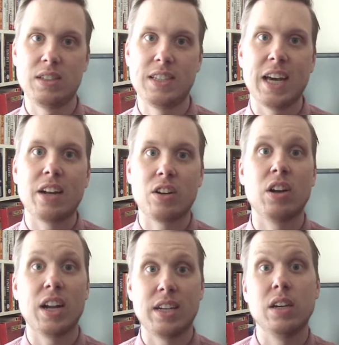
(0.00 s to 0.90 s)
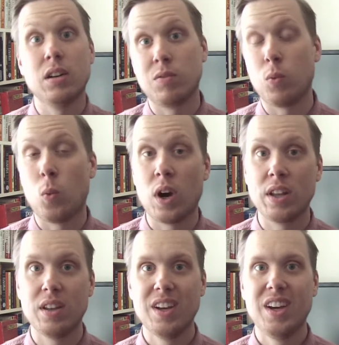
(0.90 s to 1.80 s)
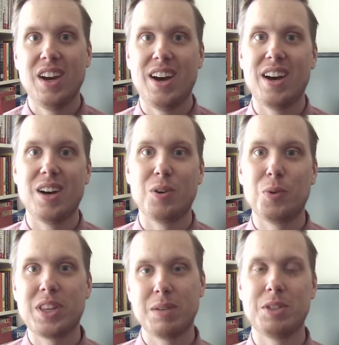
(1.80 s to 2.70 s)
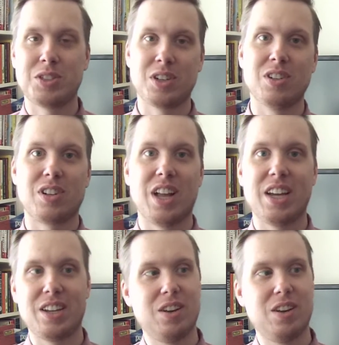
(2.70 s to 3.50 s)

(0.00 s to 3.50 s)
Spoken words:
get a good idea of what the image is going to look like.